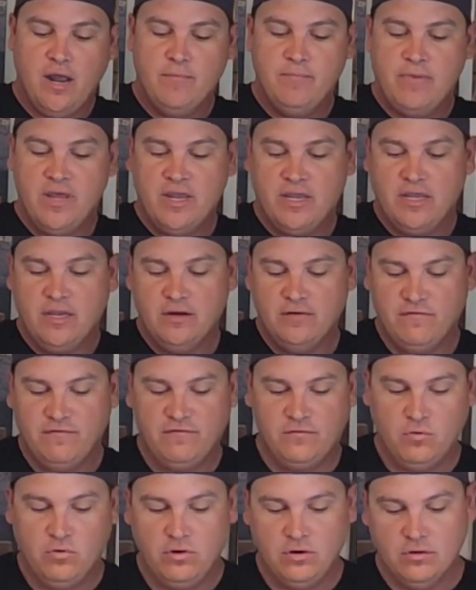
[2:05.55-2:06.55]
I'm making
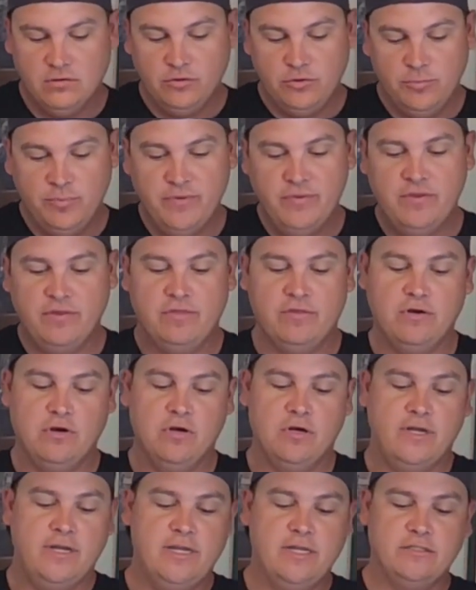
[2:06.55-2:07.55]
for Lupin the
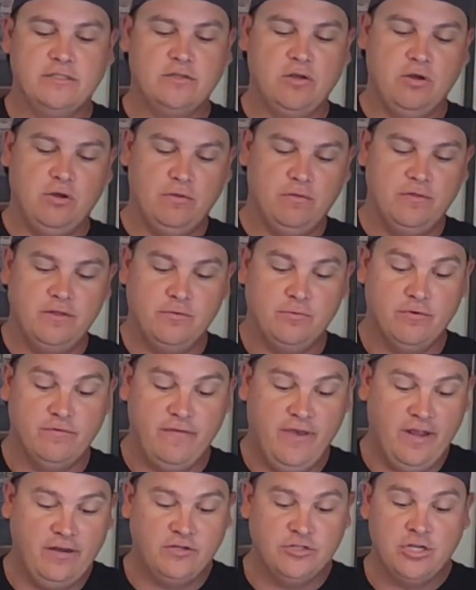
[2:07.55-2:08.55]
Third is called the
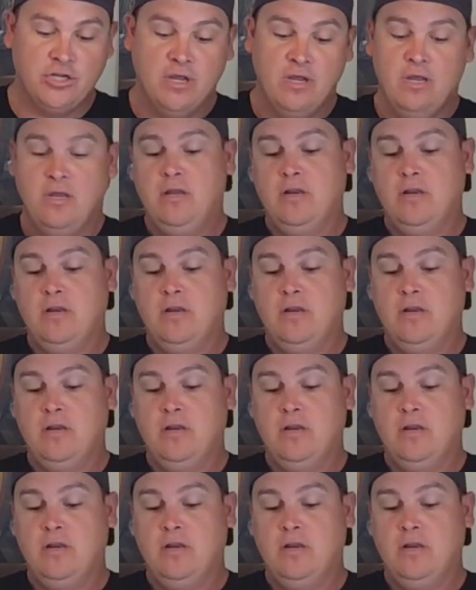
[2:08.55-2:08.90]
Revenge.